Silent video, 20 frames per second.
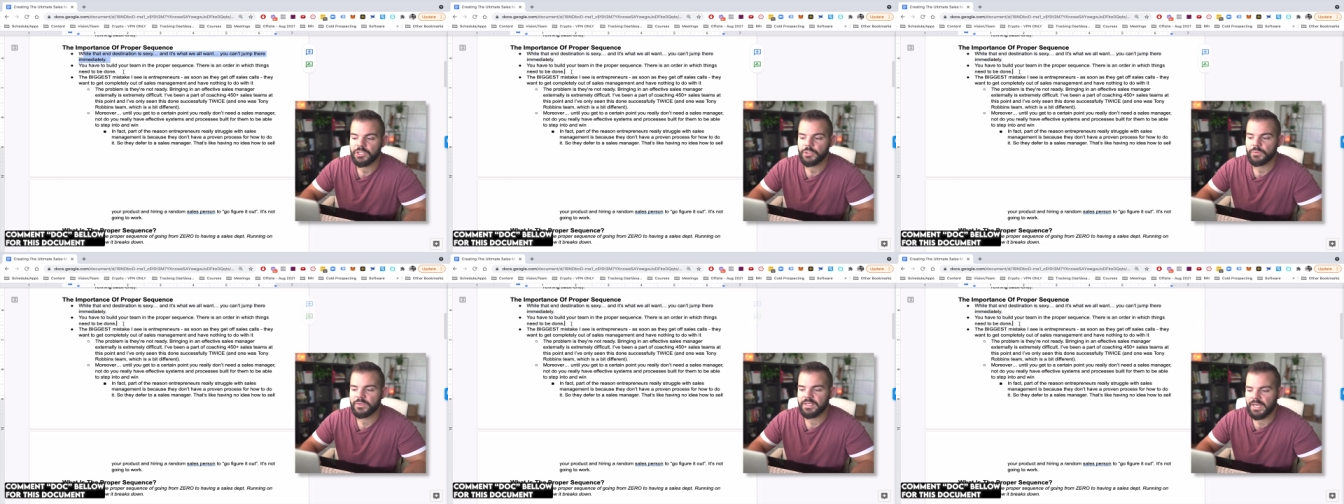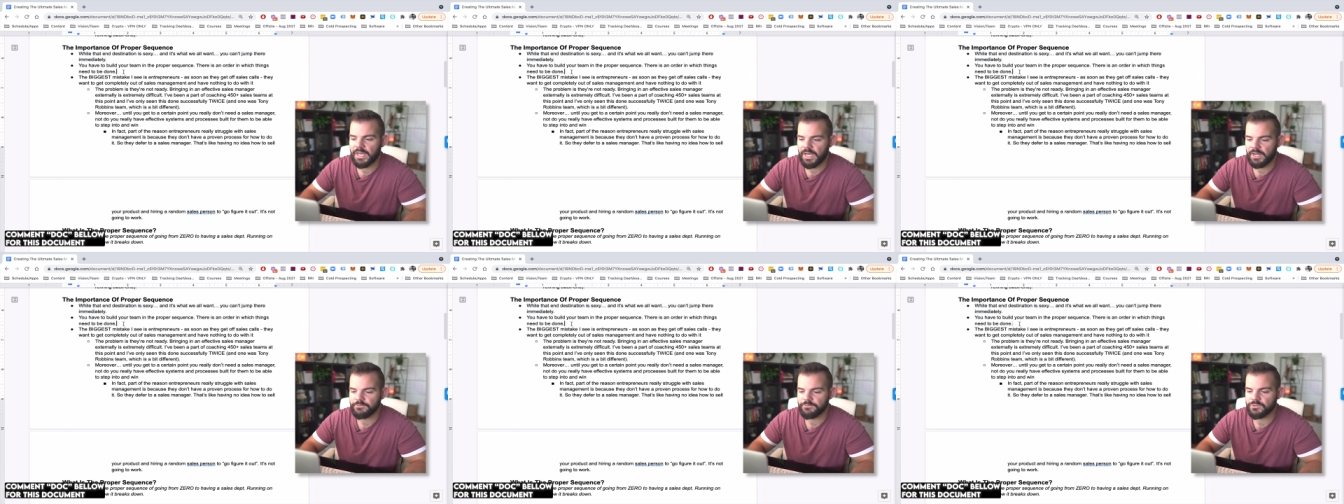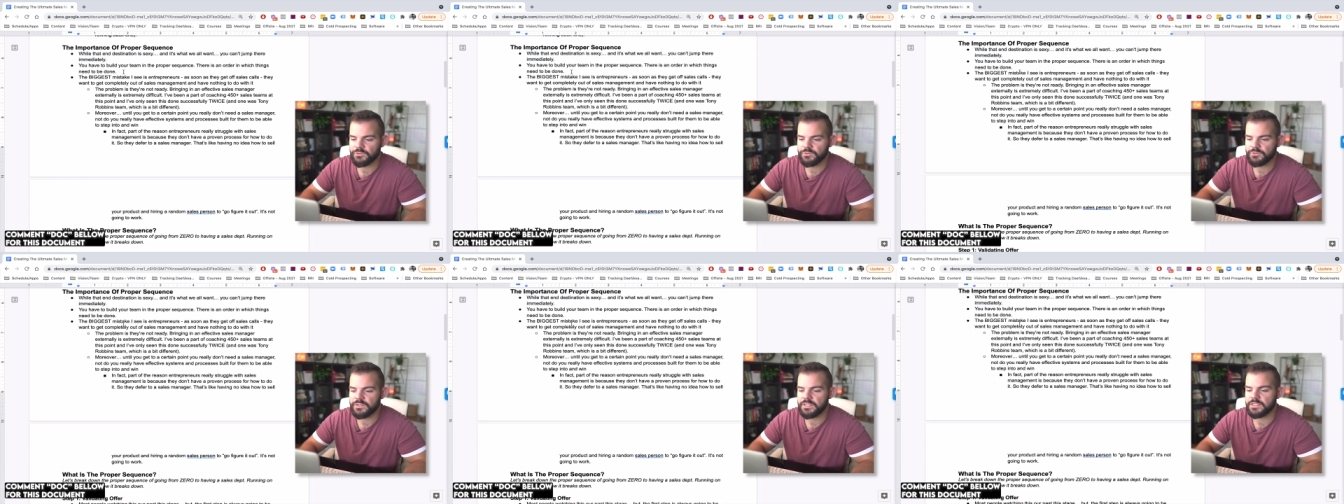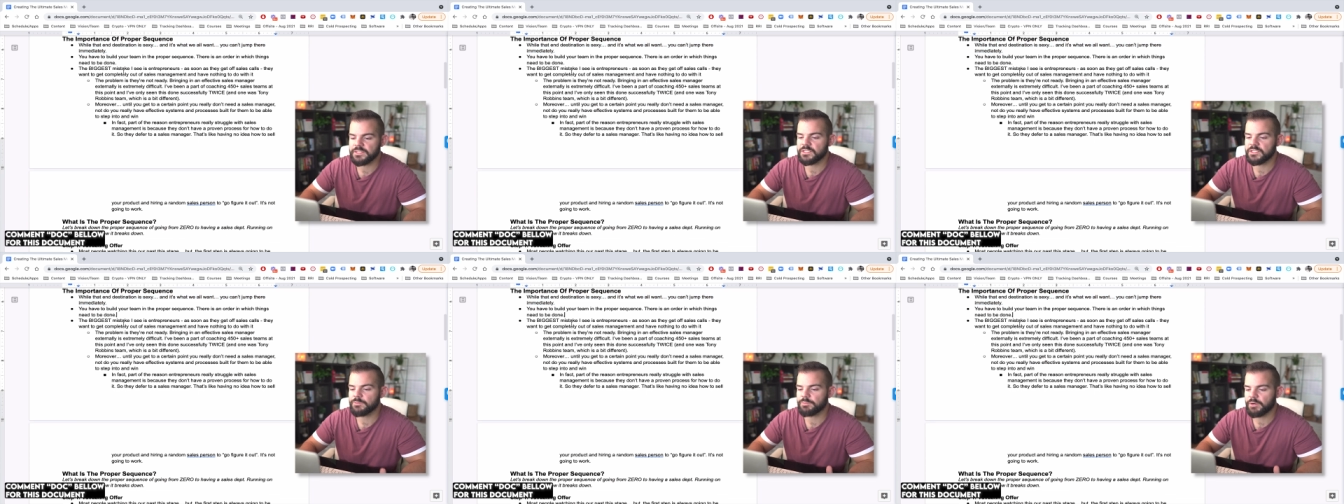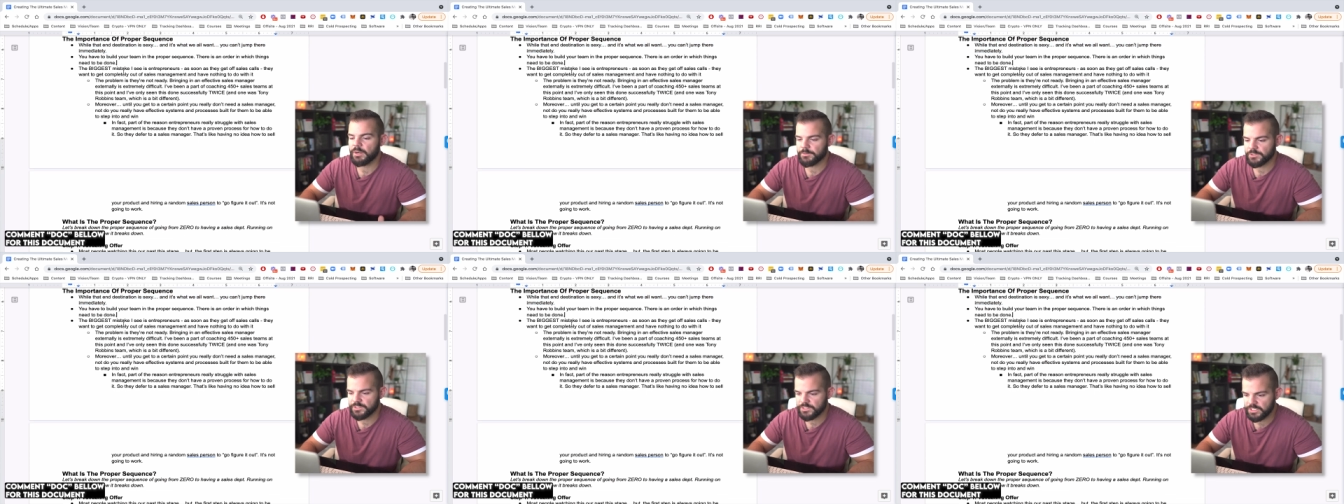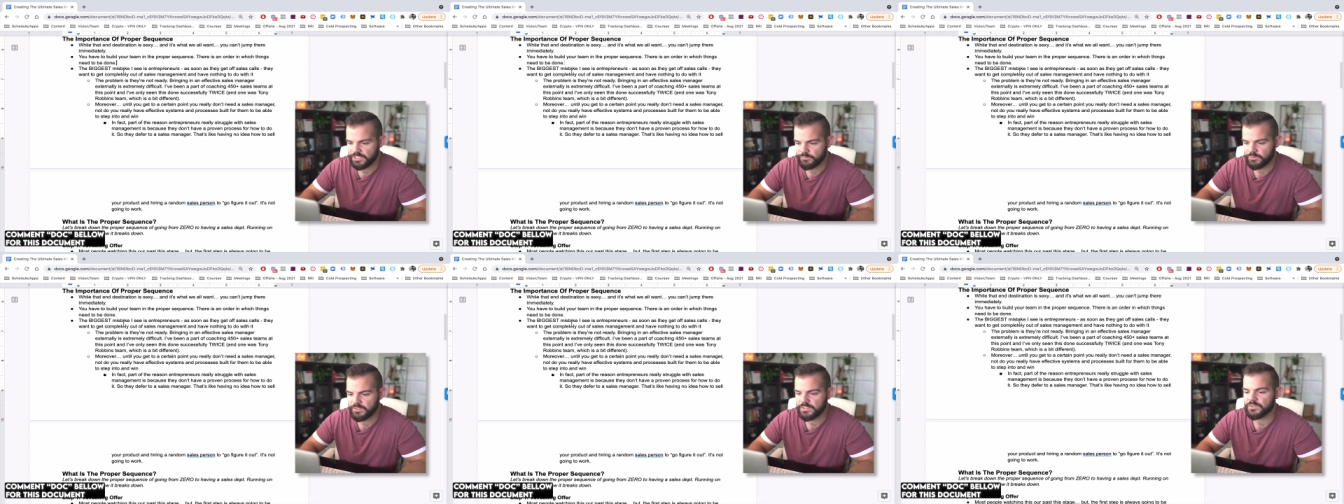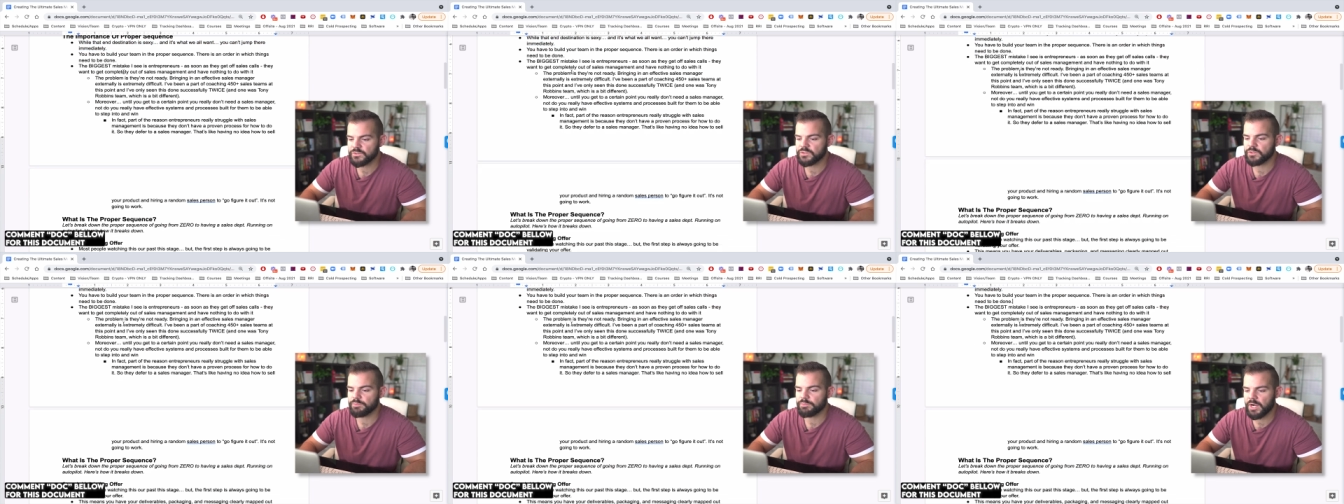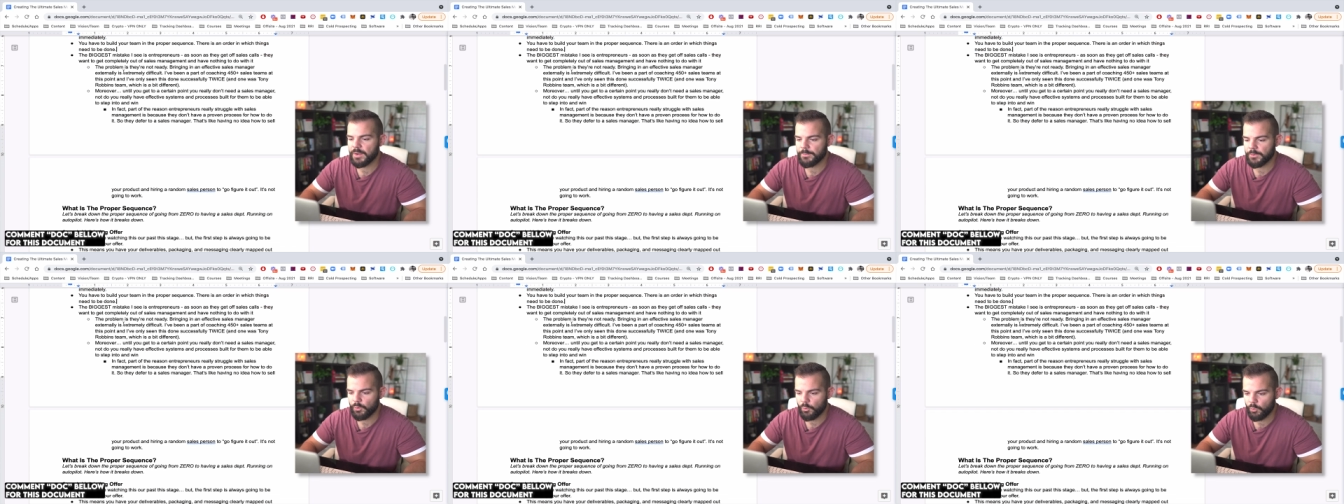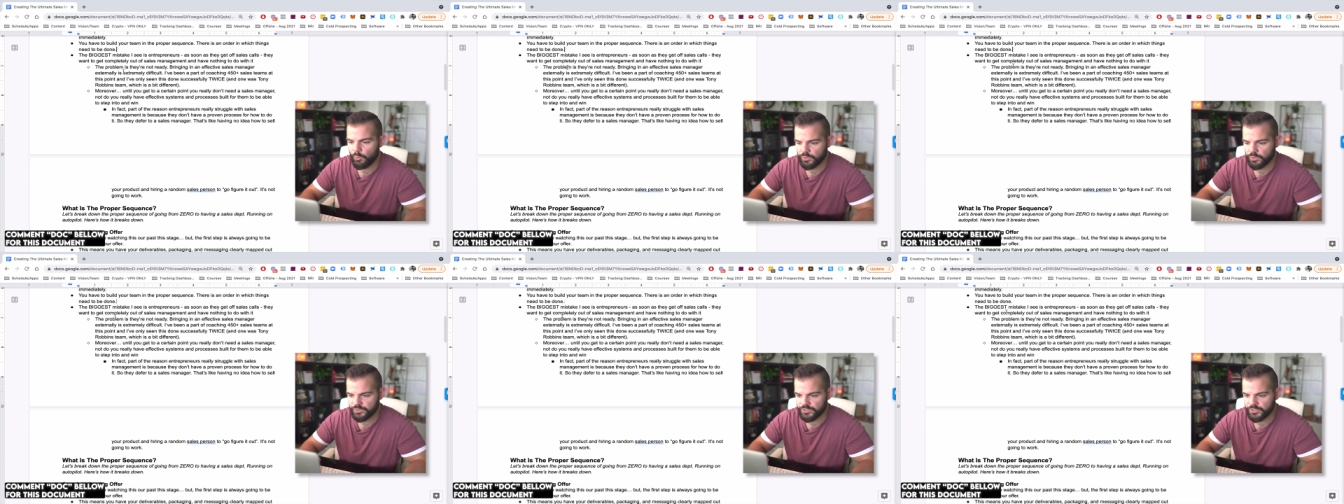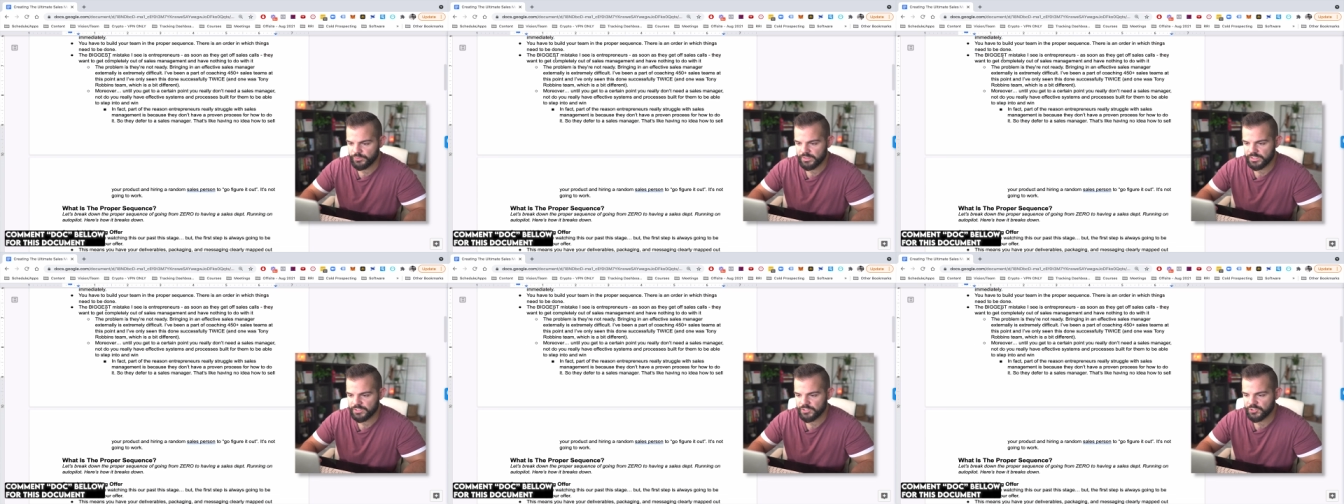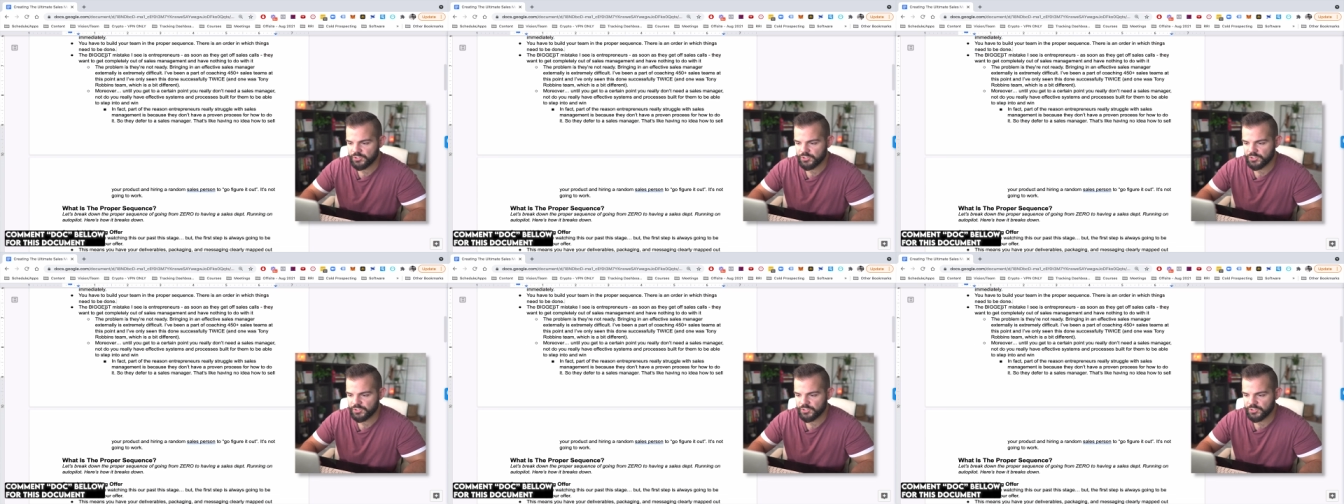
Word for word: We have to do things in the proper sequence, there's a proper order to it.